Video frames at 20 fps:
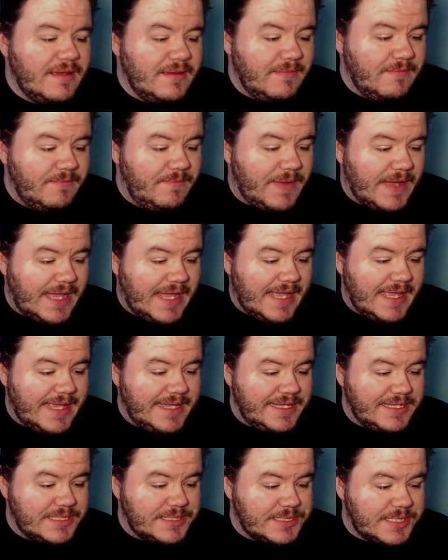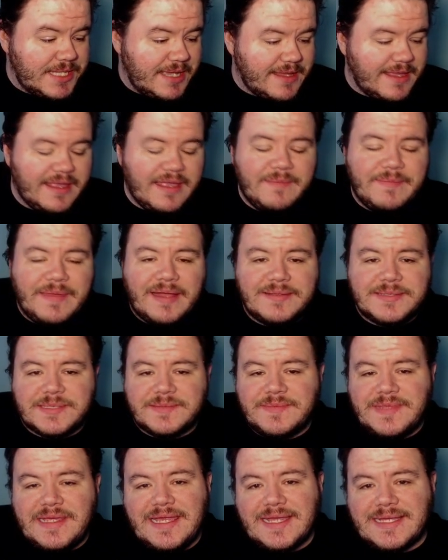by talking about
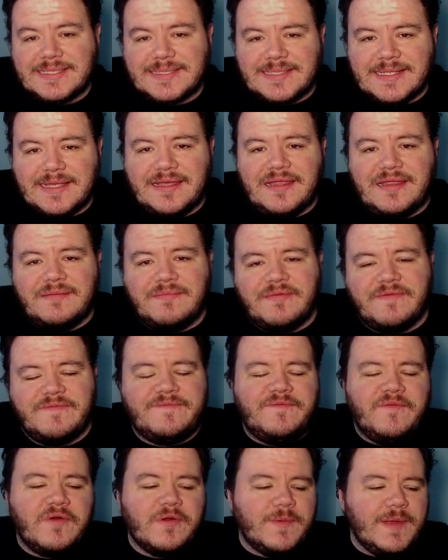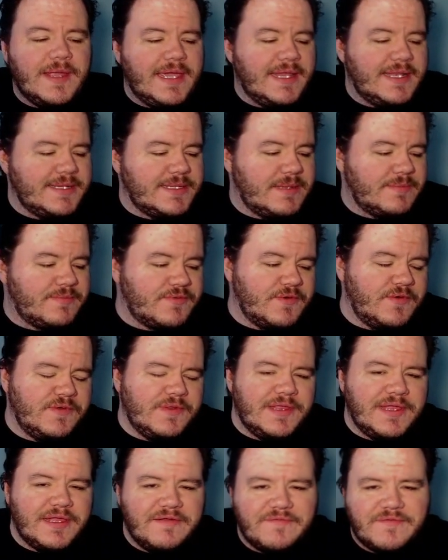some ESL before we get into the Pro
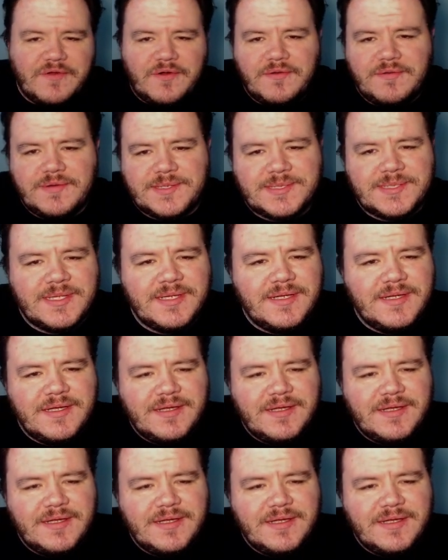League. Of course,